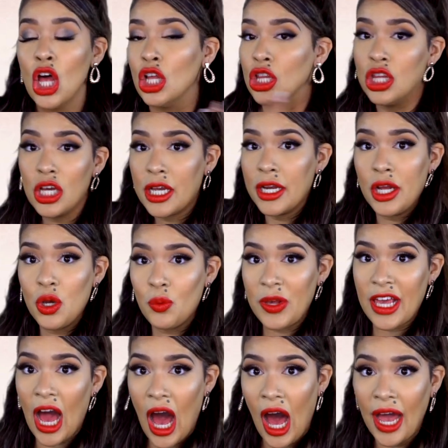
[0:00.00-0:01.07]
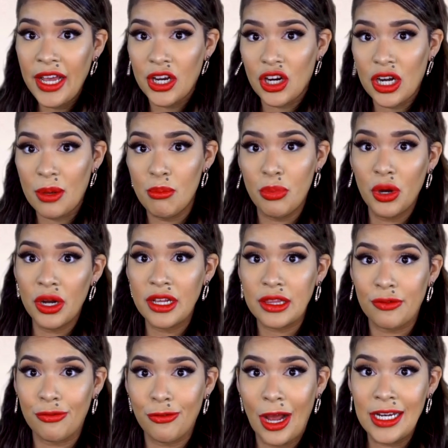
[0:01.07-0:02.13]
look at who we hired and put at
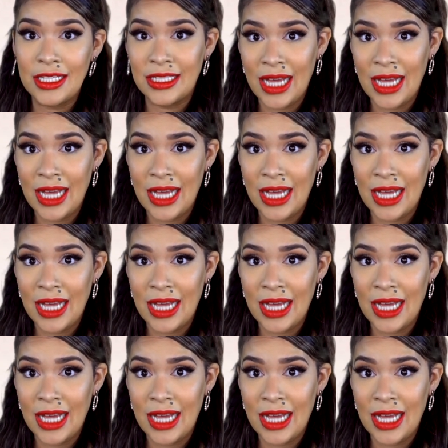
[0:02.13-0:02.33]
the front